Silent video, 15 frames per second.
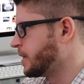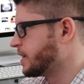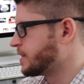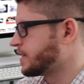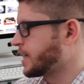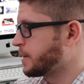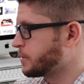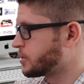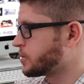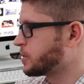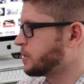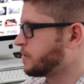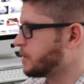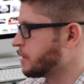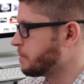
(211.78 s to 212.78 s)
And the same is
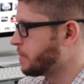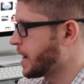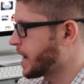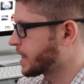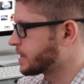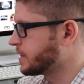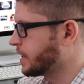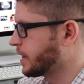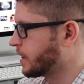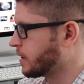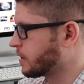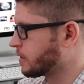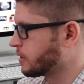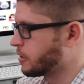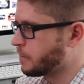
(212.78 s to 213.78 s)
true for the back
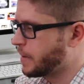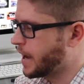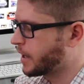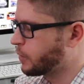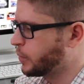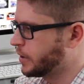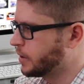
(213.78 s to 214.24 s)
tire, or the back